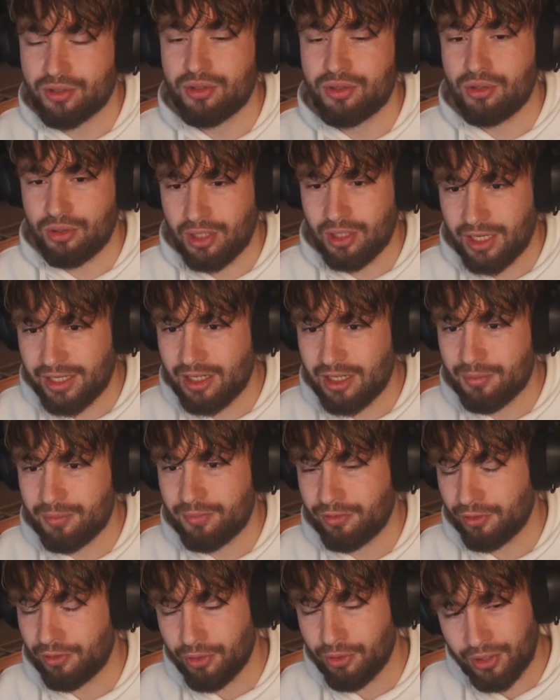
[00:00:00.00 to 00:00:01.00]
to do lineup
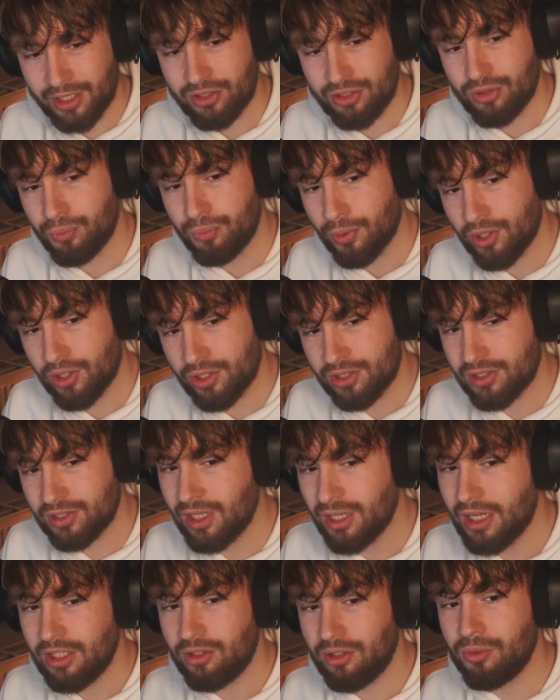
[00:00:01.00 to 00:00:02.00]
for it to work,
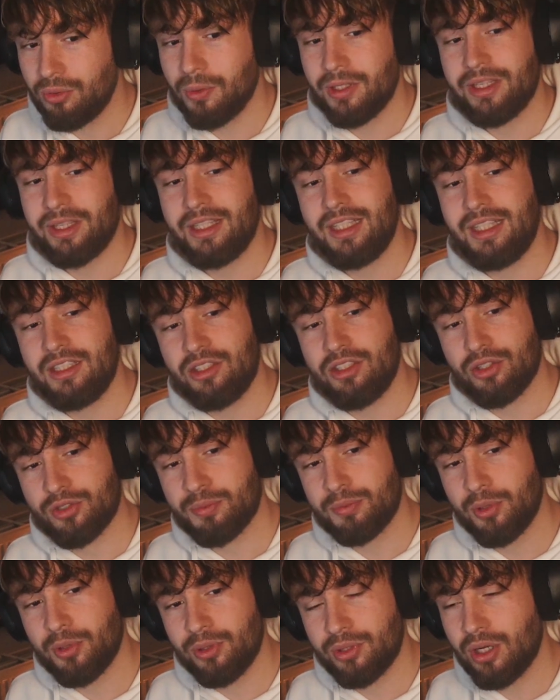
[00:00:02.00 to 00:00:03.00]
you will need your
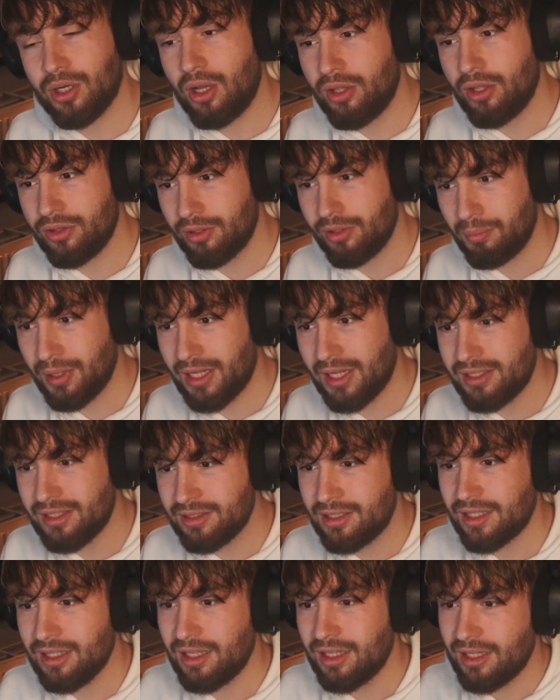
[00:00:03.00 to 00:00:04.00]
smoke on the
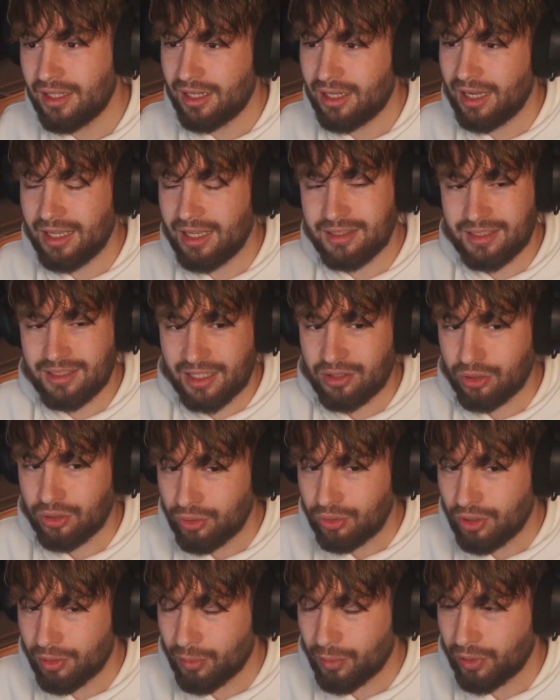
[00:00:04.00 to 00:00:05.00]
plant and then
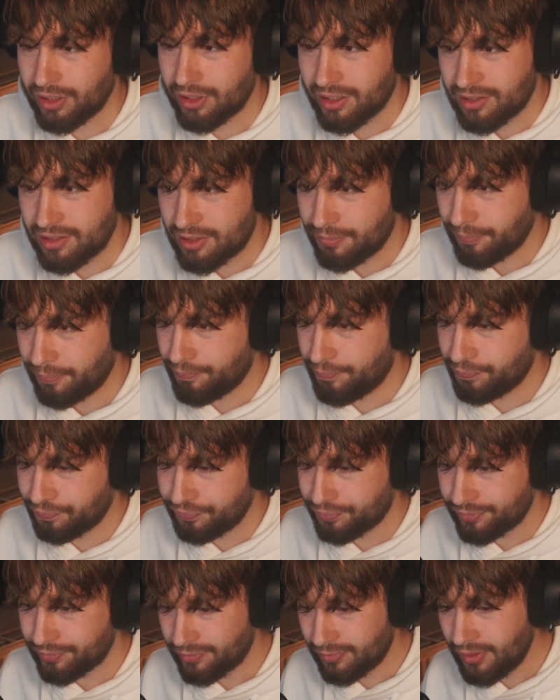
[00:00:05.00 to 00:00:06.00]
do your mollies.
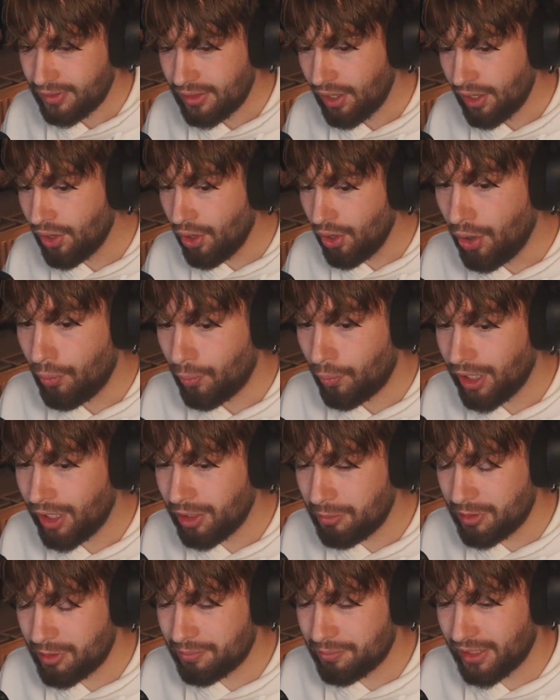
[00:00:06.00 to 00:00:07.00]
What I
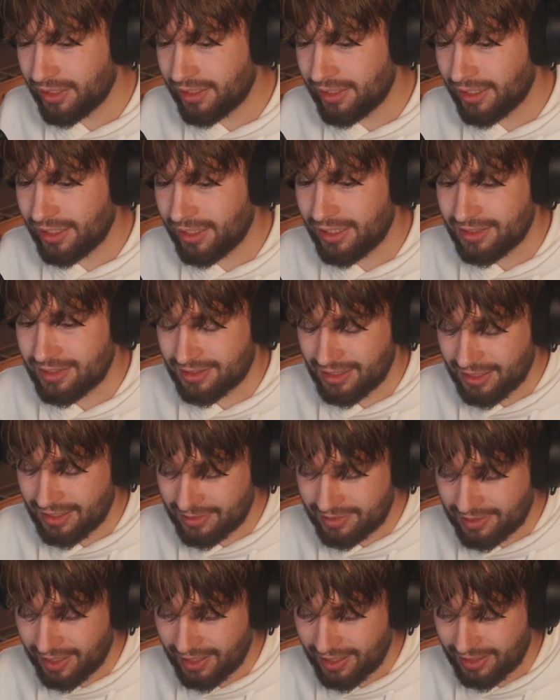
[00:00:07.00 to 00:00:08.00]
mean by that is,
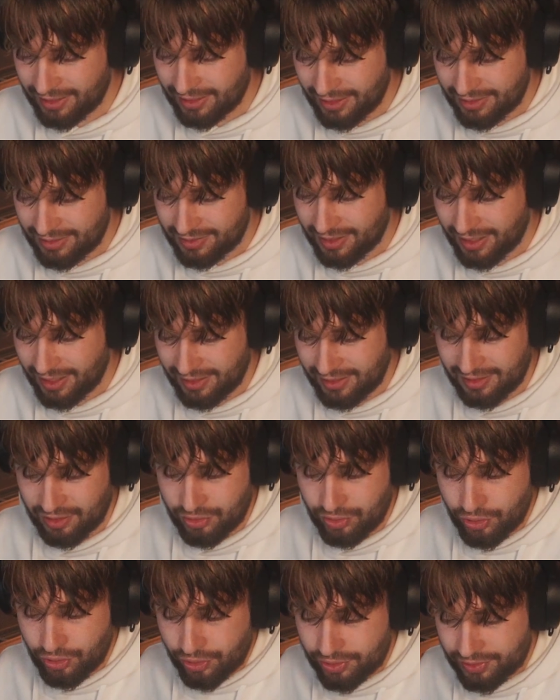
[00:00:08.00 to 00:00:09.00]
let's say they
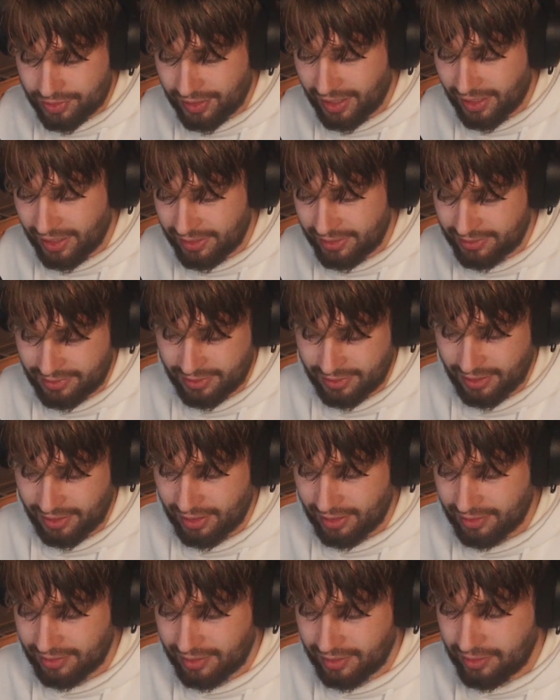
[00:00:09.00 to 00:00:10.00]
took side,
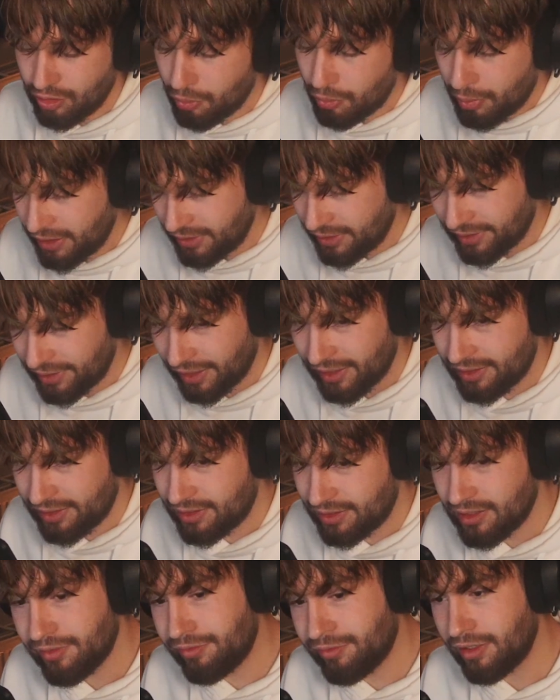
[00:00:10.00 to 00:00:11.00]
nobody
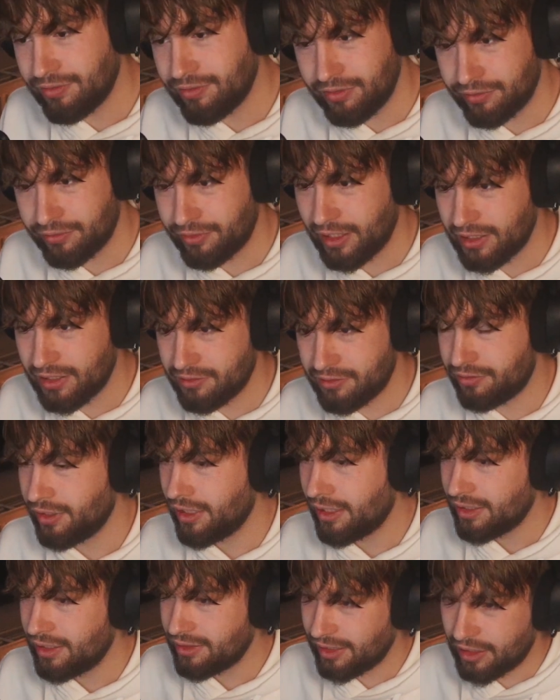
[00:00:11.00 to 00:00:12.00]
died, 5v5,
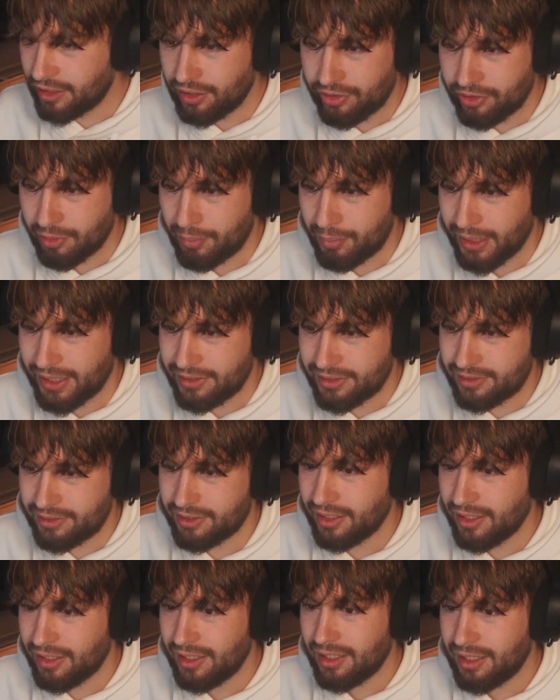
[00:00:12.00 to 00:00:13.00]
they got the plant,
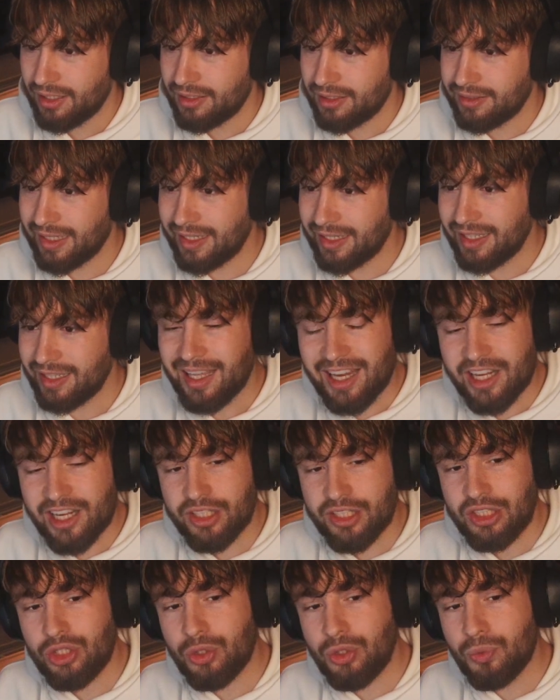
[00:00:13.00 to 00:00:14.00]
then here
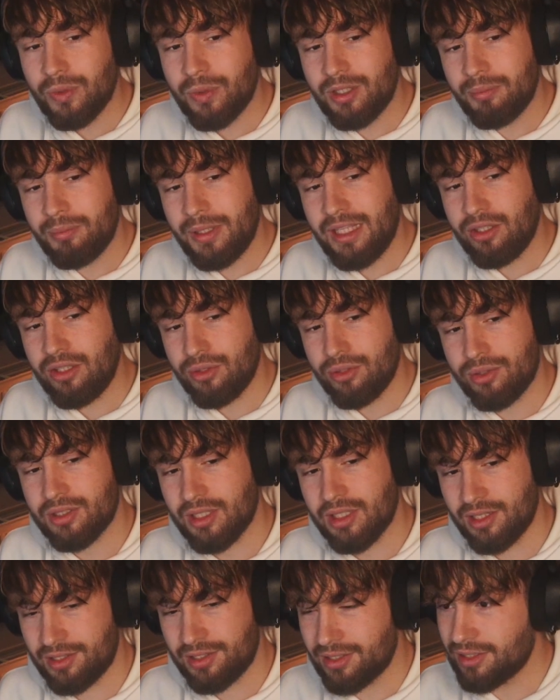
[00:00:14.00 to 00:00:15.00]
you will be
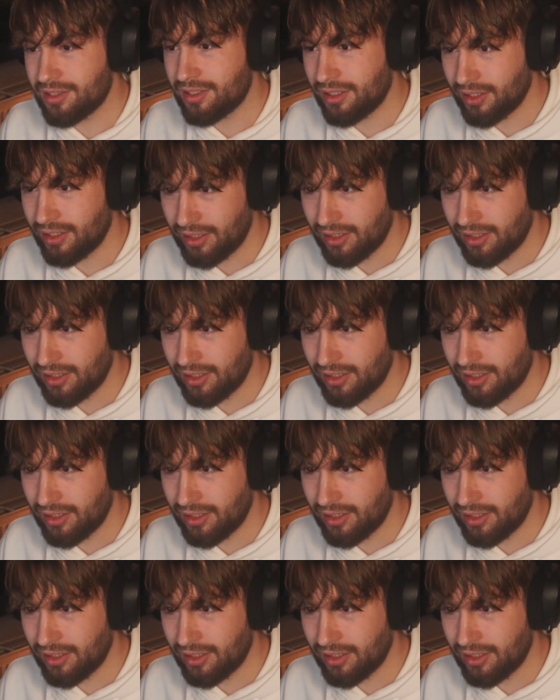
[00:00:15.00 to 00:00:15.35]
useless.